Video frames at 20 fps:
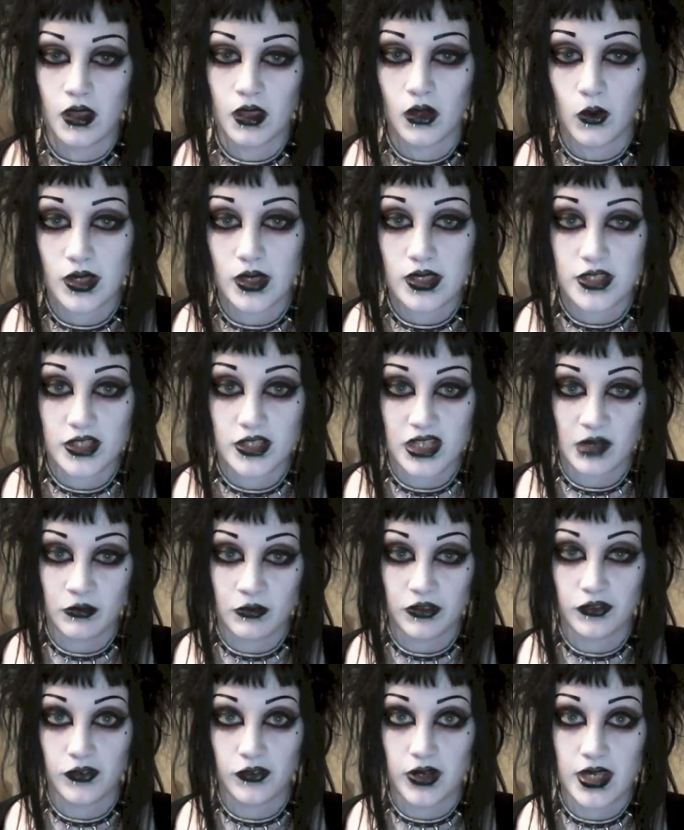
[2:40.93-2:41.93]
Question number
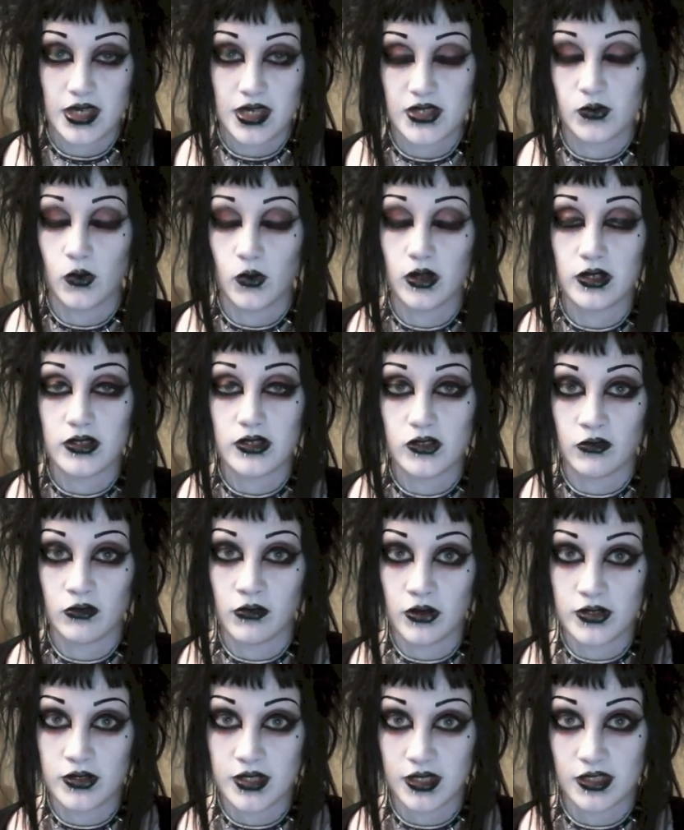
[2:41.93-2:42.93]
three is, what is your
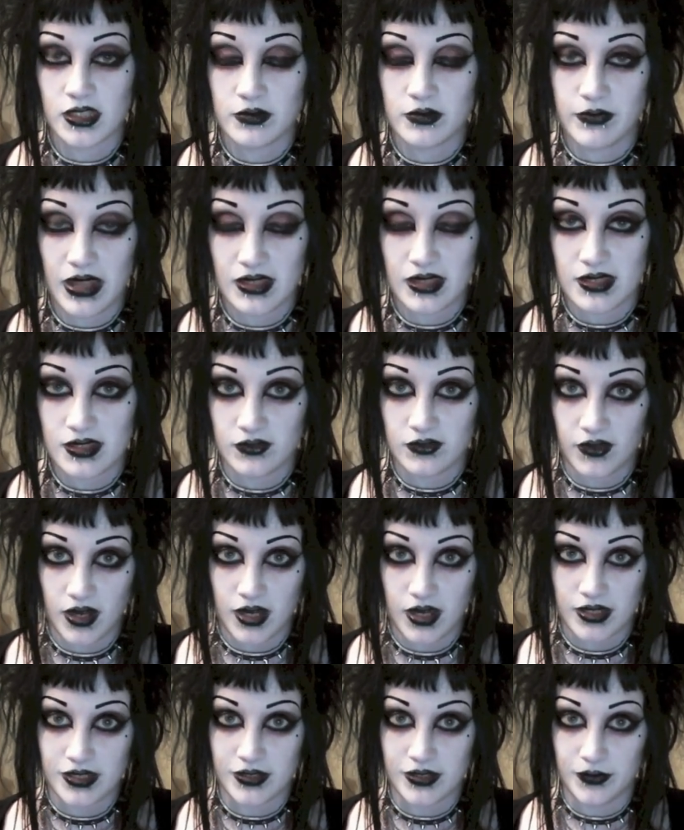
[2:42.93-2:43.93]
most expensive
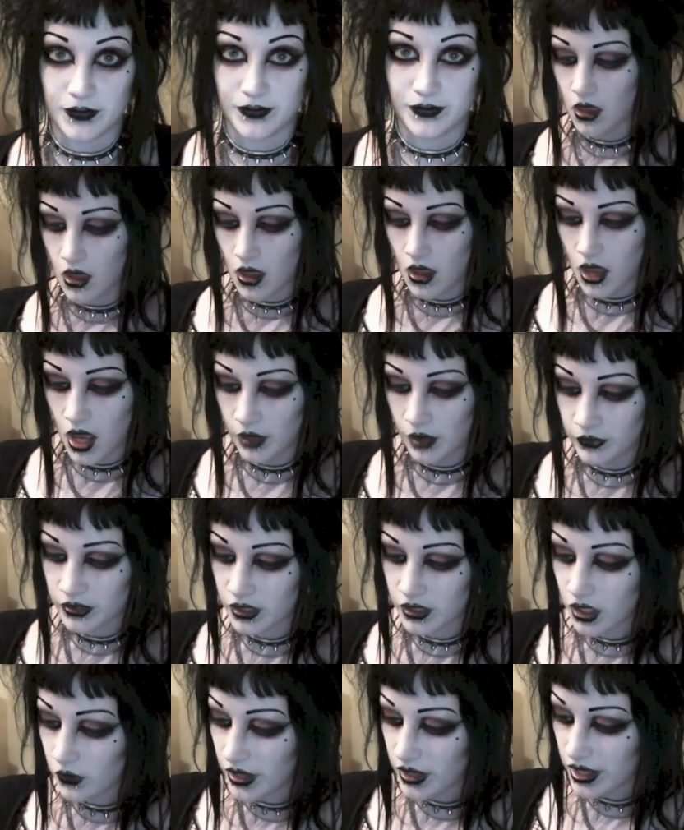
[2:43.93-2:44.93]
item? I'm going to
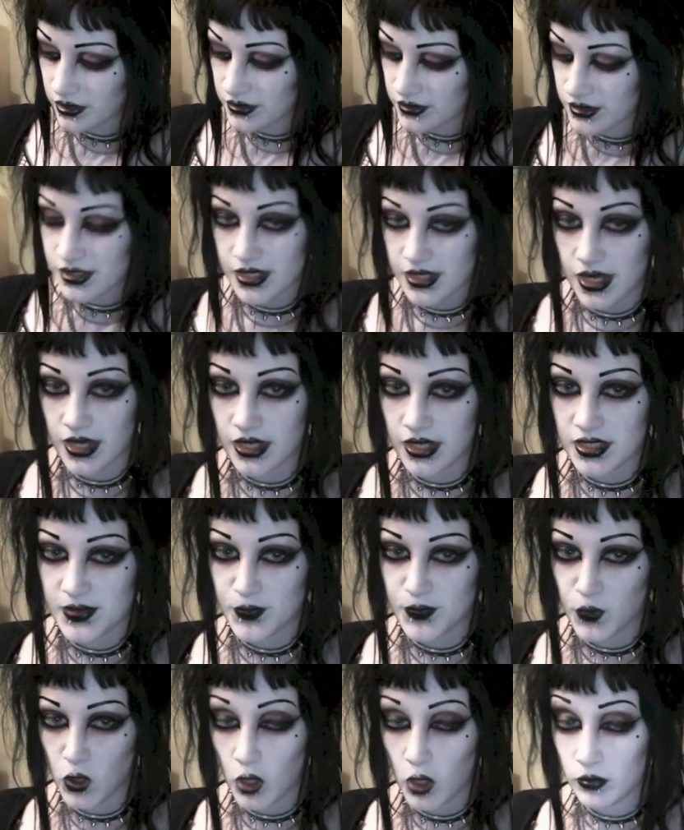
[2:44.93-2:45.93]
go ahead and say it's
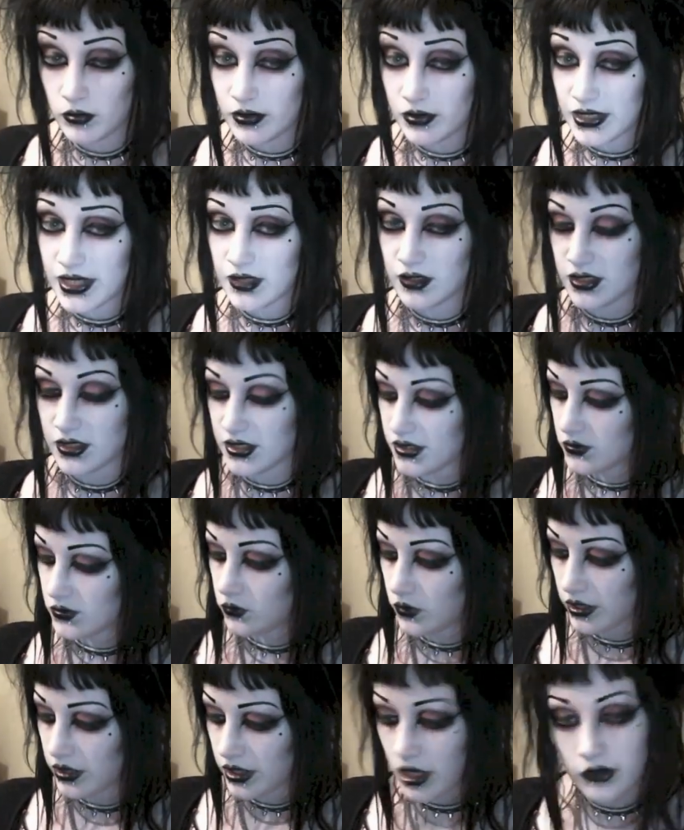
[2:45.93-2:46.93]
probably this
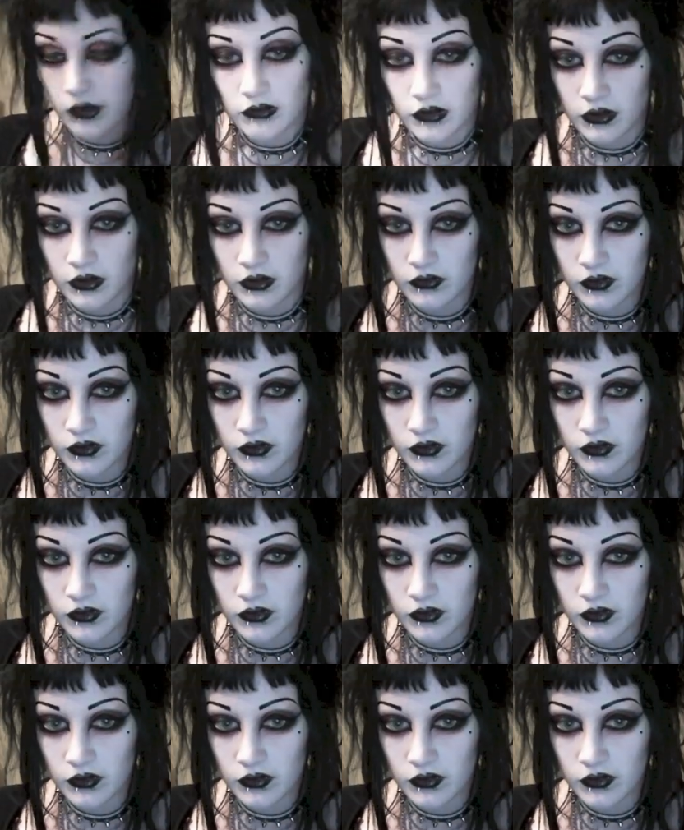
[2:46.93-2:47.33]
$150